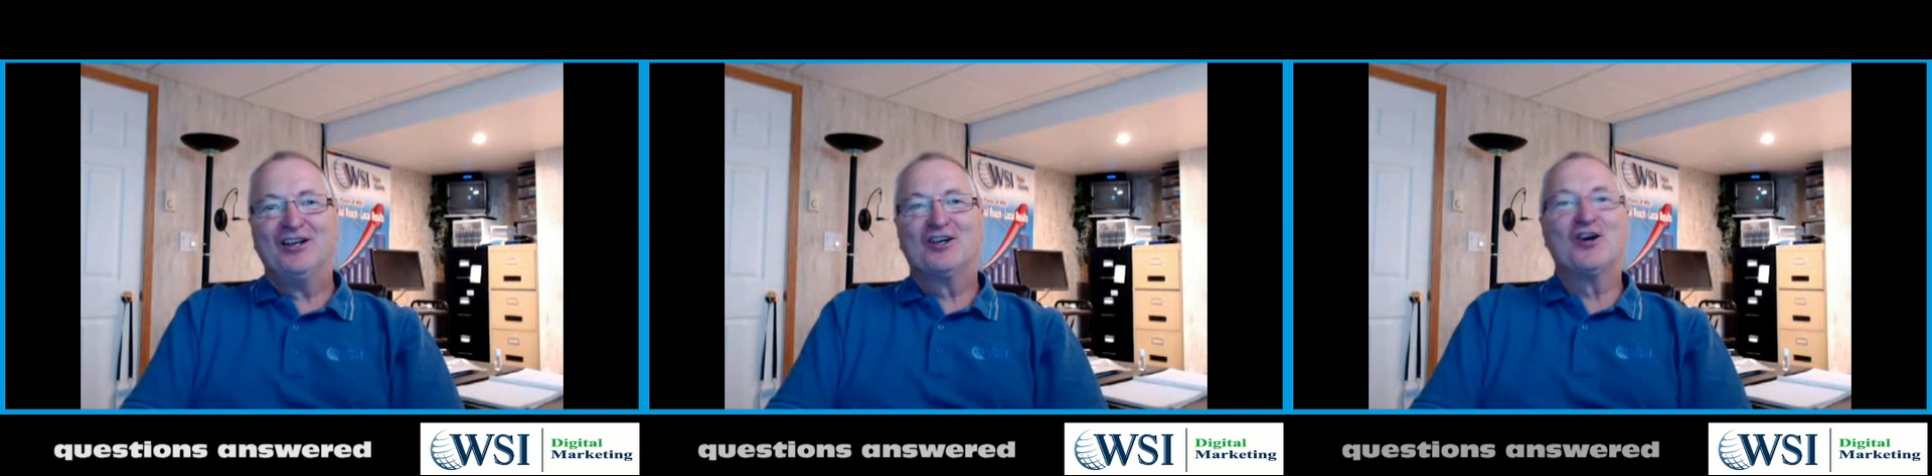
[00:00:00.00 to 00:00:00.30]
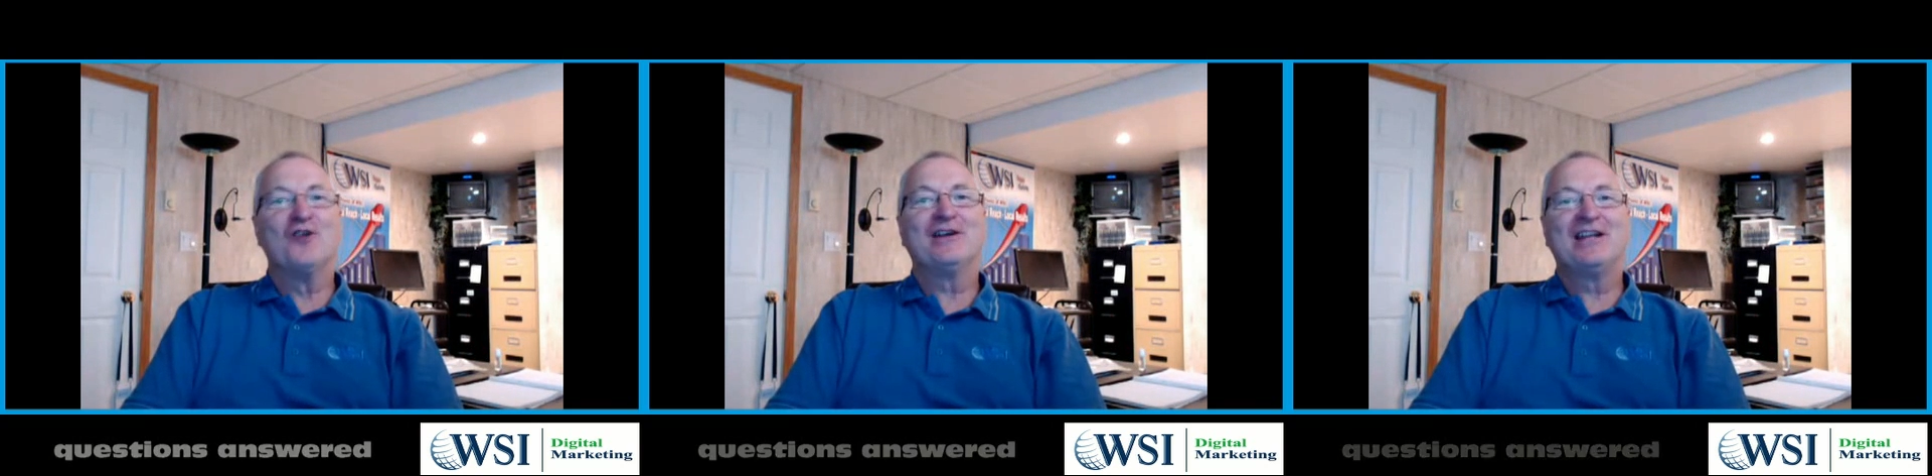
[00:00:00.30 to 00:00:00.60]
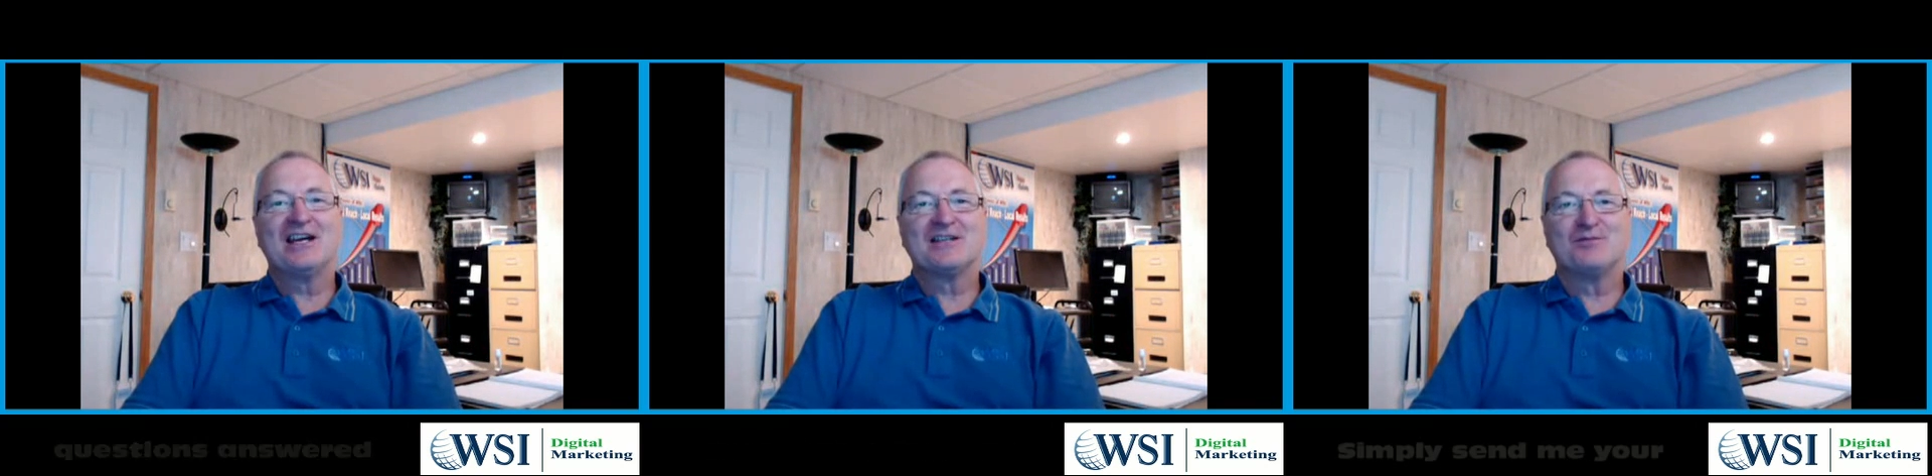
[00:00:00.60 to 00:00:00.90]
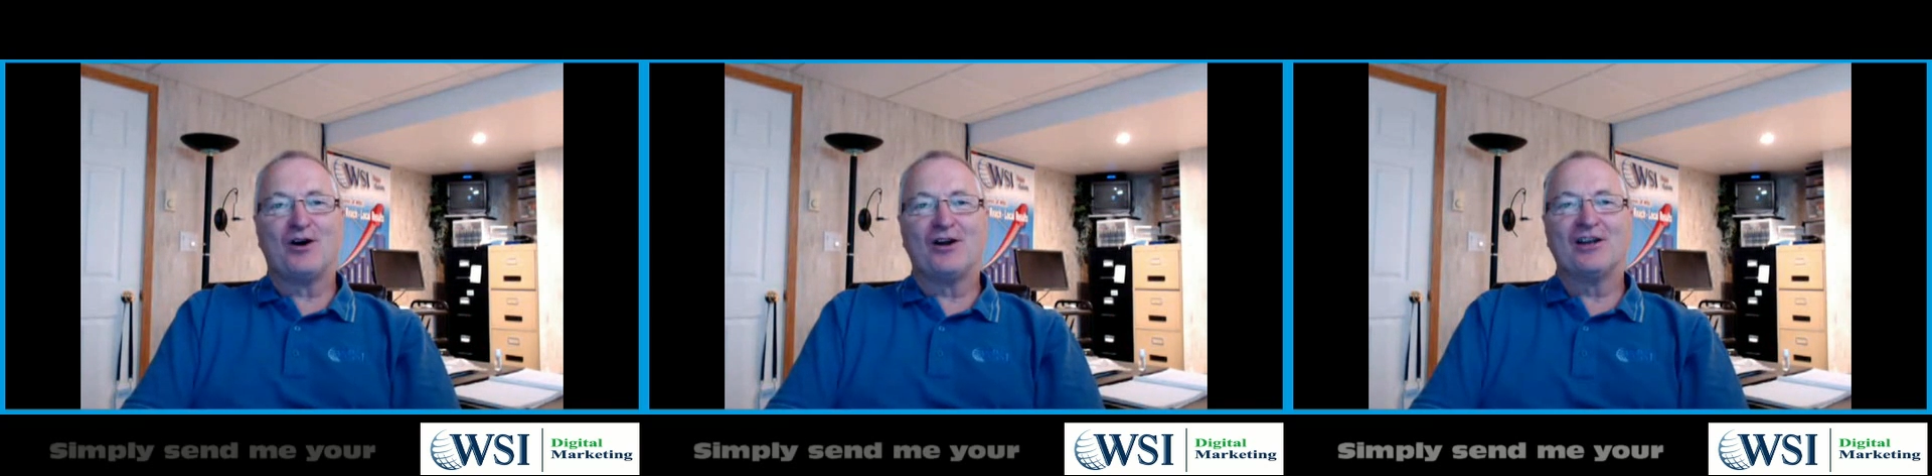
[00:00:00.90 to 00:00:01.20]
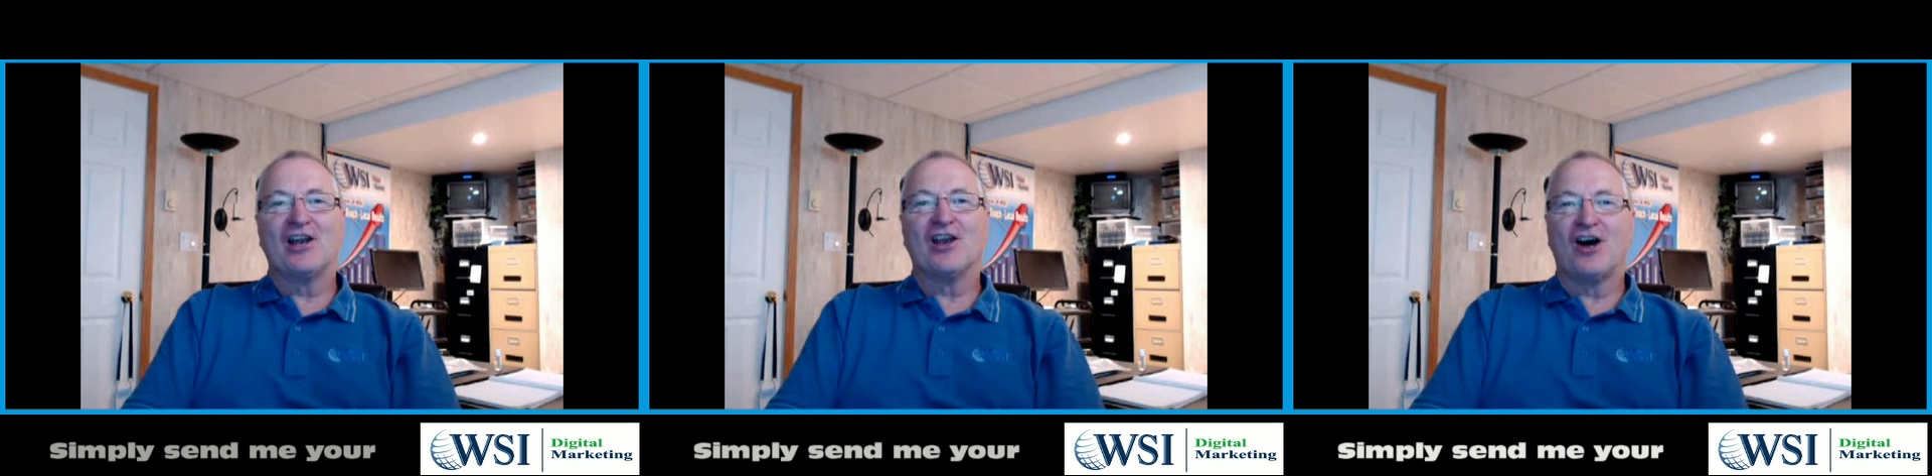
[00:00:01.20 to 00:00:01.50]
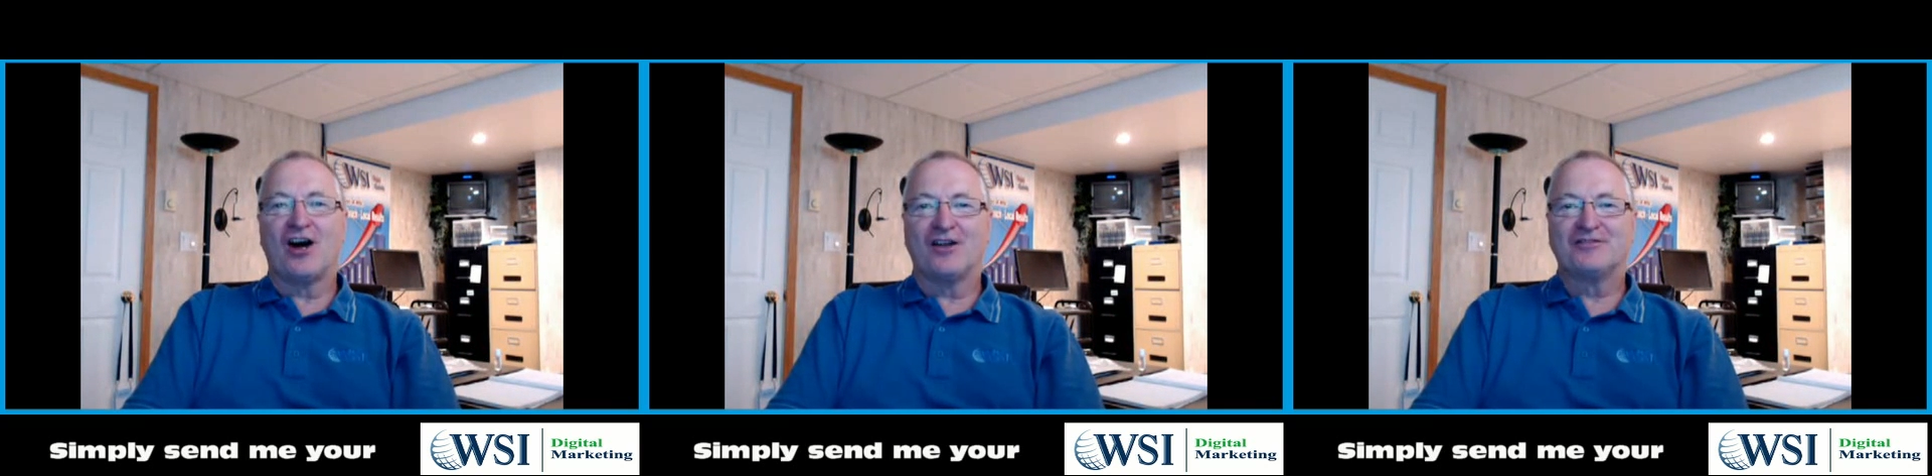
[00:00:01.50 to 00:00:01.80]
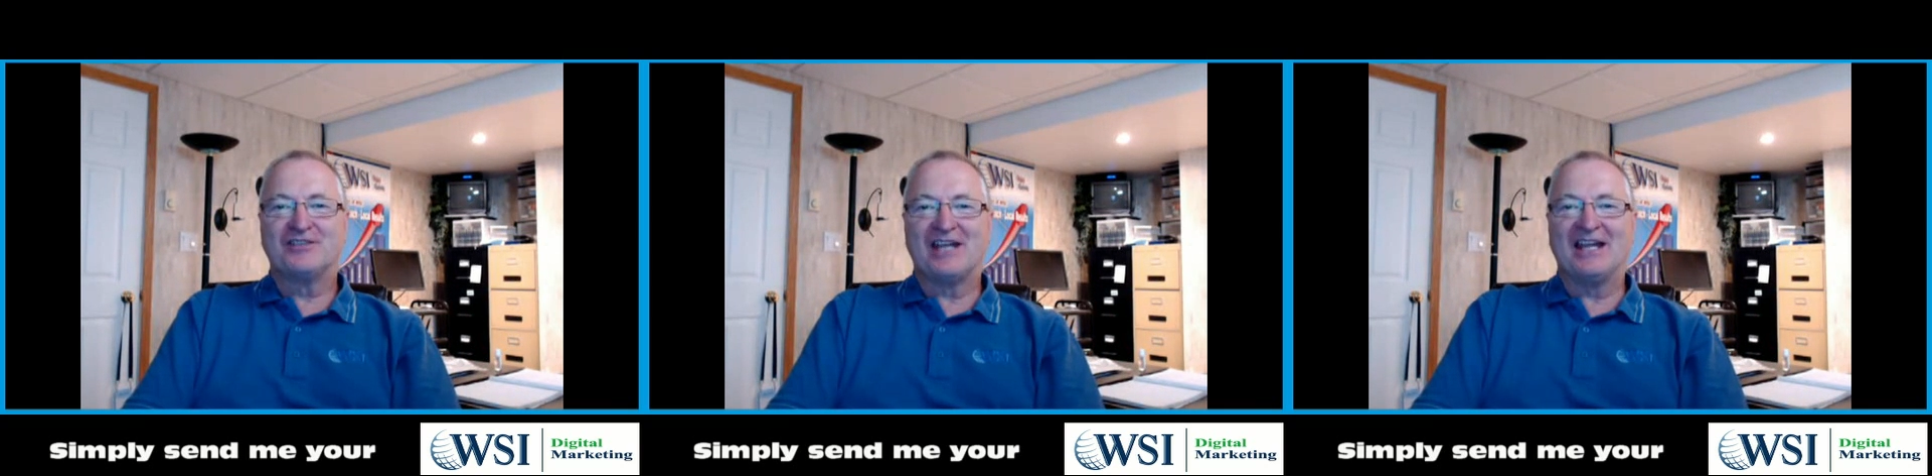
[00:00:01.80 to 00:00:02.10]
COVID has brought a lot of
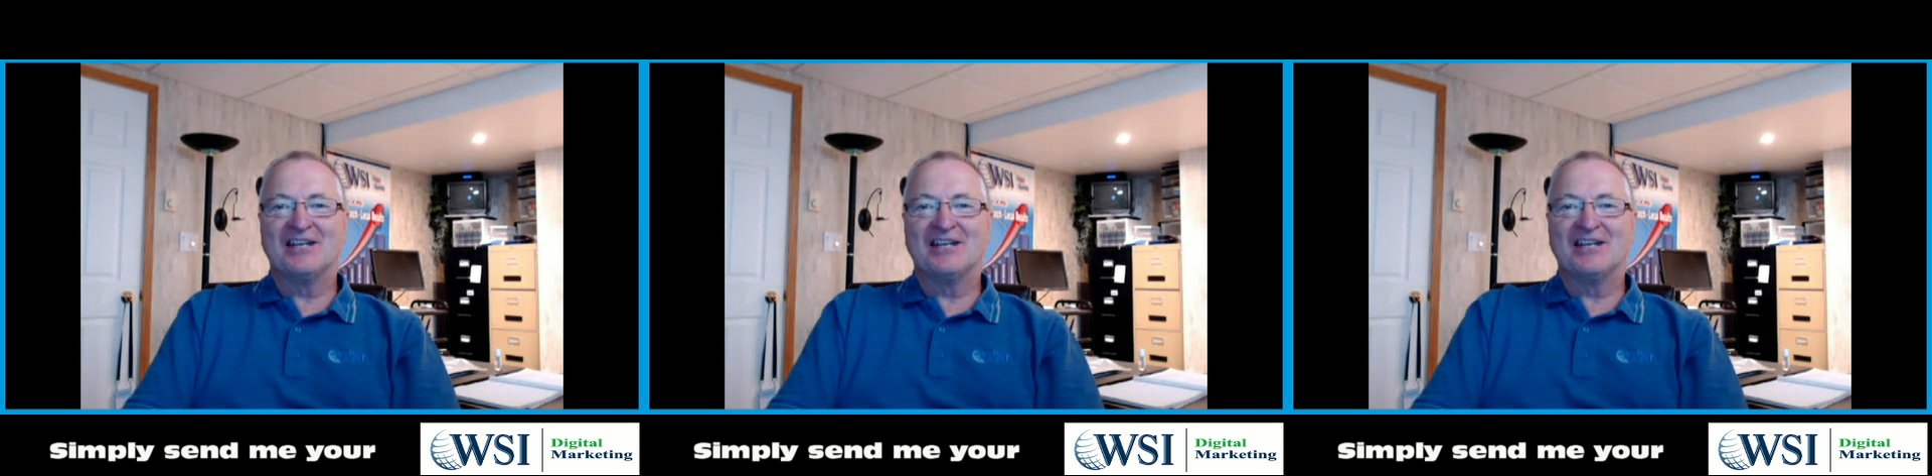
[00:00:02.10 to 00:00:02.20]
change